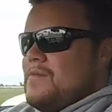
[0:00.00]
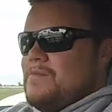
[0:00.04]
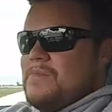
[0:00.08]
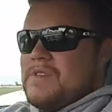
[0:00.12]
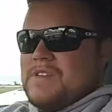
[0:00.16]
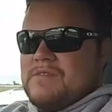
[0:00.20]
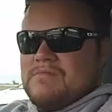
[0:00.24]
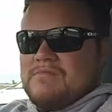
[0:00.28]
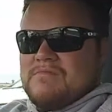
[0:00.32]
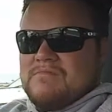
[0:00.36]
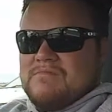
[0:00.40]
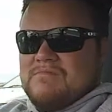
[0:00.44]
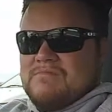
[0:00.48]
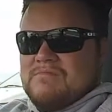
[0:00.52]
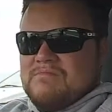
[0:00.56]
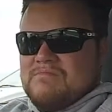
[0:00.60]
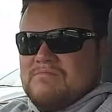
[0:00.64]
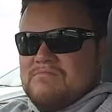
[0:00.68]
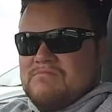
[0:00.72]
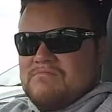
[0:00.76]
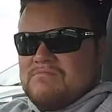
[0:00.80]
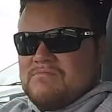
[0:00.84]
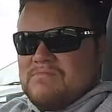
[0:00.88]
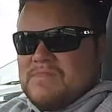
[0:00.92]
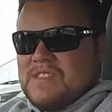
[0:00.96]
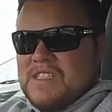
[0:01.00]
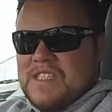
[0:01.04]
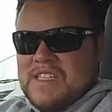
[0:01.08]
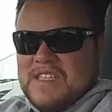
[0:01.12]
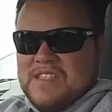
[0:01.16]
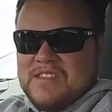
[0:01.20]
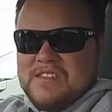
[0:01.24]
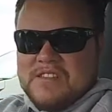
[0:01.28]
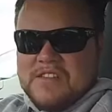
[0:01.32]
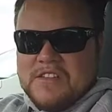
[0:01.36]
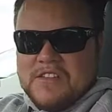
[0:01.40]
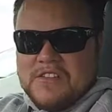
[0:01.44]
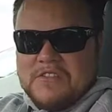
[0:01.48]
but
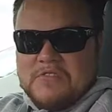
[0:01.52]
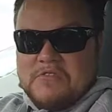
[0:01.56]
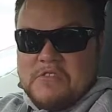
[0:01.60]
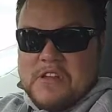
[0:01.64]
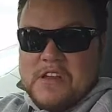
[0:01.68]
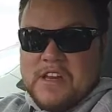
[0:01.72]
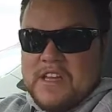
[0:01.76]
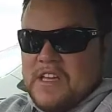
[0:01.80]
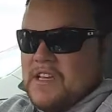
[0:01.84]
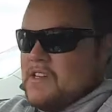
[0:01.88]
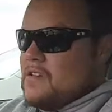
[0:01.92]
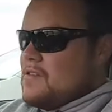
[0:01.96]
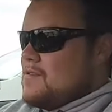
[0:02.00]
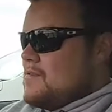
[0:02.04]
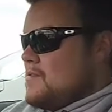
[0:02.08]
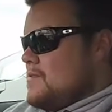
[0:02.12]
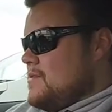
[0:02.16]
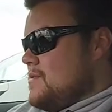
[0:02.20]
dieselish really.